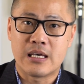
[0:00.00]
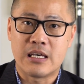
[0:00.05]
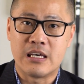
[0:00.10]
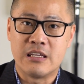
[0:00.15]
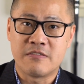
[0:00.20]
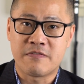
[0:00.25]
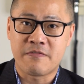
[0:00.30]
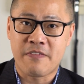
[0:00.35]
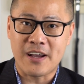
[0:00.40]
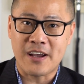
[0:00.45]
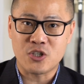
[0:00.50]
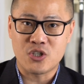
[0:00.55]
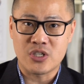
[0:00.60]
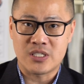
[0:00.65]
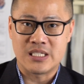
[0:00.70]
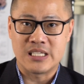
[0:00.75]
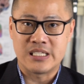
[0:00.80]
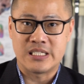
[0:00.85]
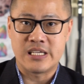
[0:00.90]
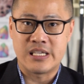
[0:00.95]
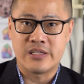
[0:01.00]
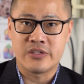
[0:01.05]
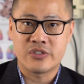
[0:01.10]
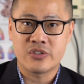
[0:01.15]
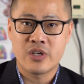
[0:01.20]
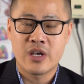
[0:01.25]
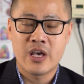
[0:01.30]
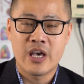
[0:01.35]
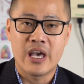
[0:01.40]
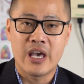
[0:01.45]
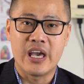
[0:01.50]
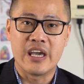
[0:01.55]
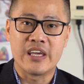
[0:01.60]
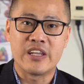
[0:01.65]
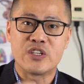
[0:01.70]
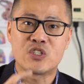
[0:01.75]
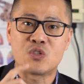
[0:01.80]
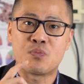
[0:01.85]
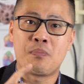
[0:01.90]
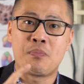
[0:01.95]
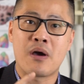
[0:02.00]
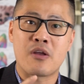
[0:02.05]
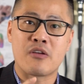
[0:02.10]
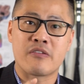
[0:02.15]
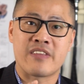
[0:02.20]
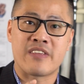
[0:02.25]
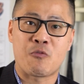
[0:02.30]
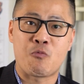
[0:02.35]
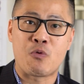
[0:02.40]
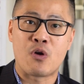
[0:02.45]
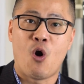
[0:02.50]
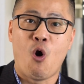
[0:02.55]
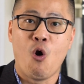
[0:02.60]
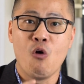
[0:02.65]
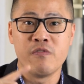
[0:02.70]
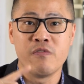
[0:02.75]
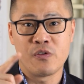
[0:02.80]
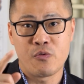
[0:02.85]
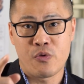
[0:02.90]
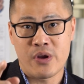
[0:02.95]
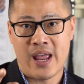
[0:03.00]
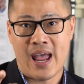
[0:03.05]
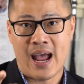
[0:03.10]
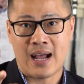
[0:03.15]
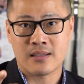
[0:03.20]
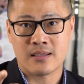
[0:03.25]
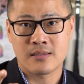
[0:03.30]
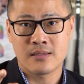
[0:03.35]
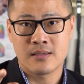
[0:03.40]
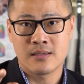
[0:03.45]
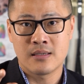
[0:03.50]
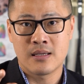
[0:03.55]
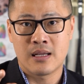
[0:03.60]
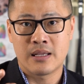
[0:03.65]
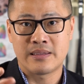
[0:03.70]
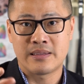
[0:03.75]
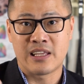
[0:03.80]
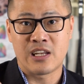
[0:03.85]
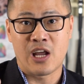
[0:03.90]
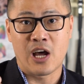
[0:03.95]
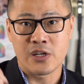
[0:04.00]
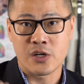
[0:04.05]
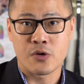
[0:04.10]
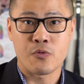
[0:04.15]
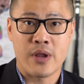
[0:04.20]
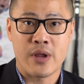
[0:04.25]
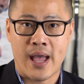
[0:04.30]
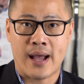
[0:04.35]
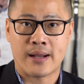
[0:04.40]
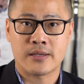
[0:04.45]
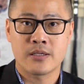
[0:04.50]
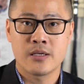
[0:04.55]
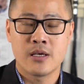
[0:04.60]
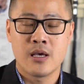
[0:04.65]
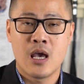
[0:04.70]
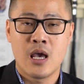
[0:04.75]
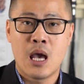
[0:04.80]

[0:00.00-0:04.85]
infectious disease, it is better that we overreact than underreact,